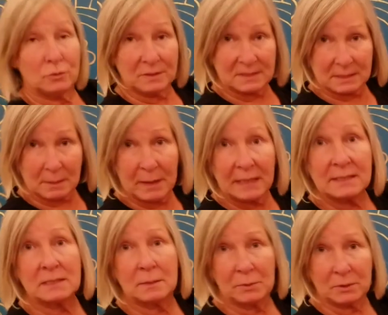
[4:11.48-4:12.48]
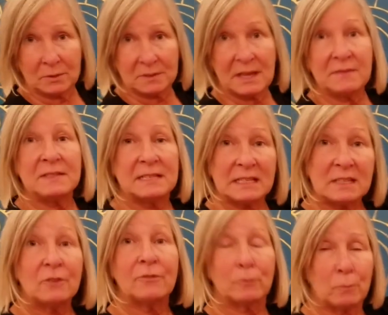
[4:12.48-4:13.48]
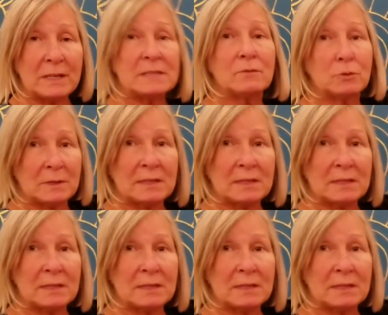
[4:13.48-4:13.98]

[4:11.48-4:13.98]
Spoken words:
the suboccipitals. I've seen different ways of doing the